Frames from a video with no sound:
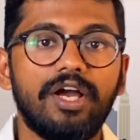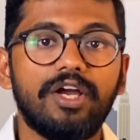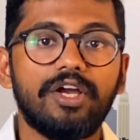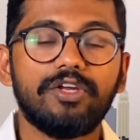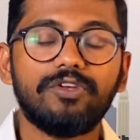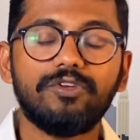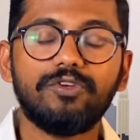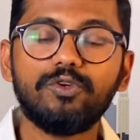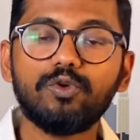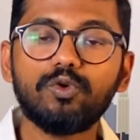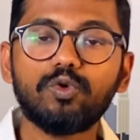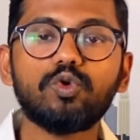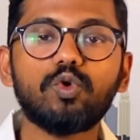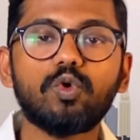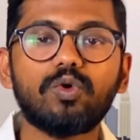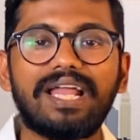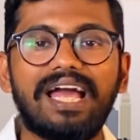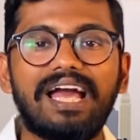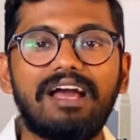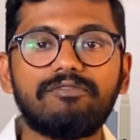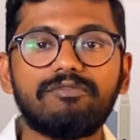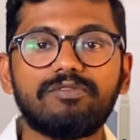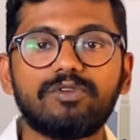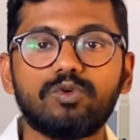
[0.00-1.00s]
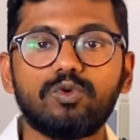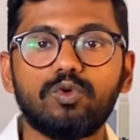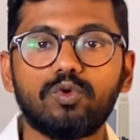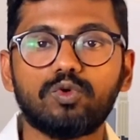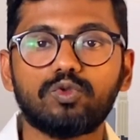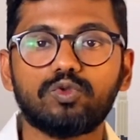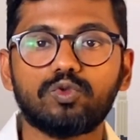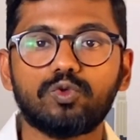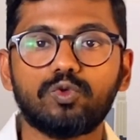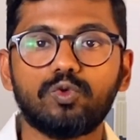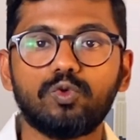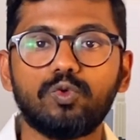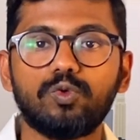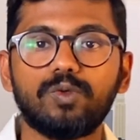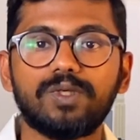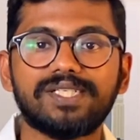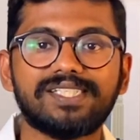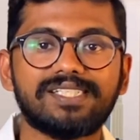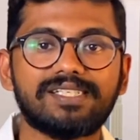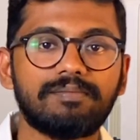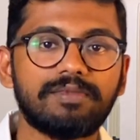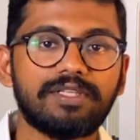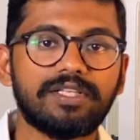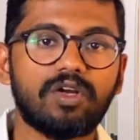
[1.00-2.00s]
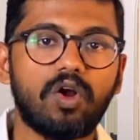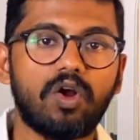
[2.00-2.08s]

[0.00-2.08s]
you don't have to go through something